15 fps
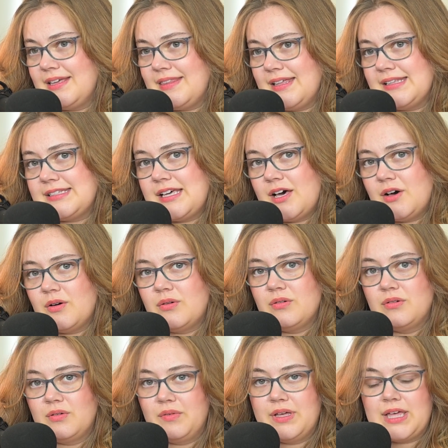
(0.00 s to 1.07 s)
And that's
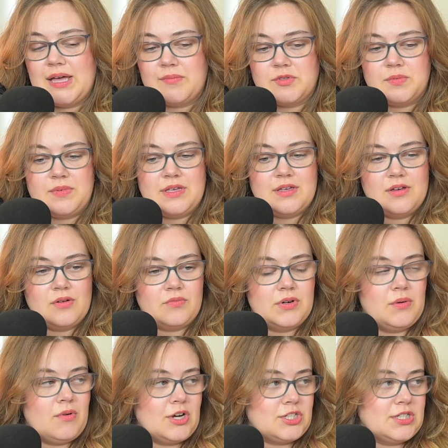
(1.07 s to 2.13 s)
how we came to be
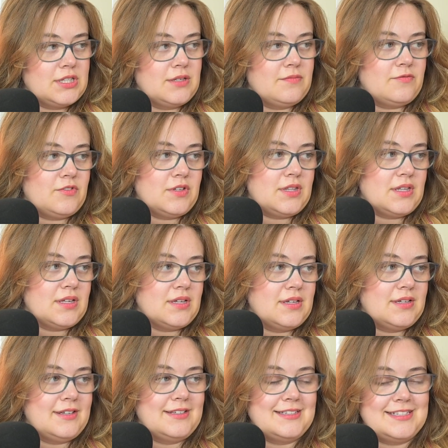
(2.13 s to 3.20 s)
rewatching them for
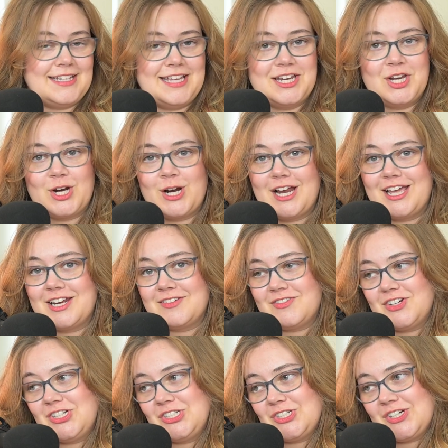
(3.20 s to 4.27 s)
the 10-year
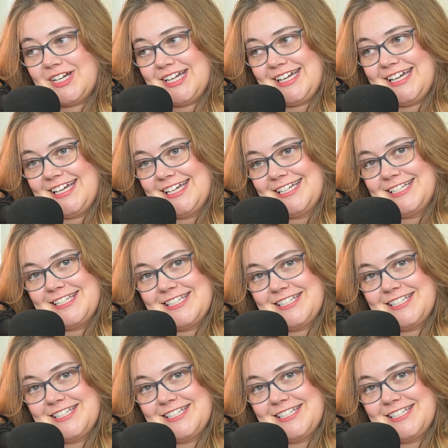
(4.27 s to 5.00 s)
anniversary.